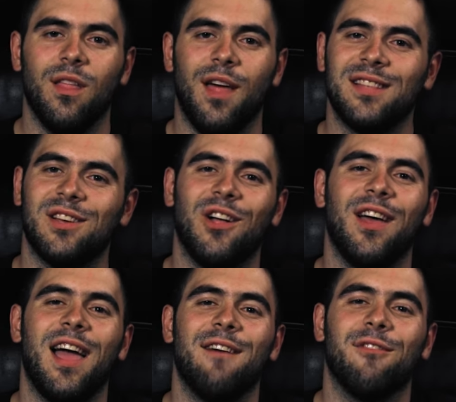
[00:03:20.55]
That's all
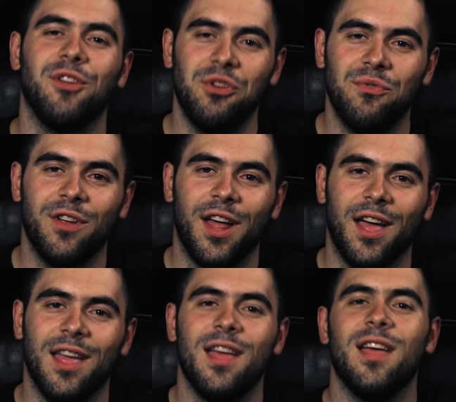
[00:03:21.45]
I have for you
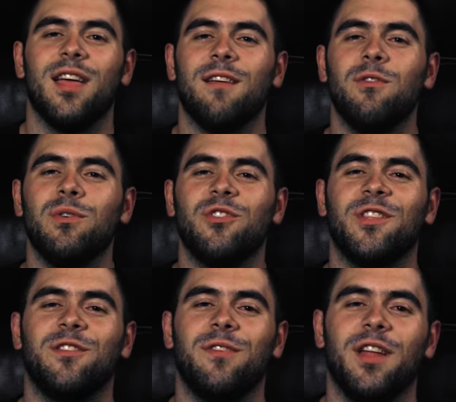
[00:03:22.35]
today. If you
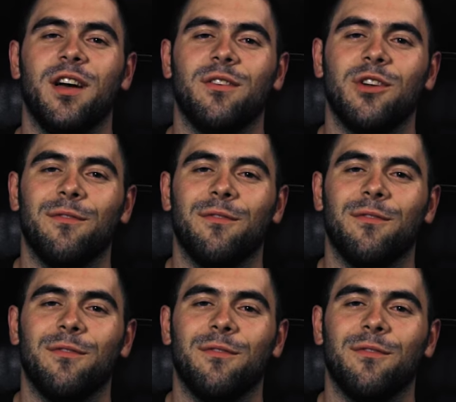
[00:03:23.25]
enjoyed this video,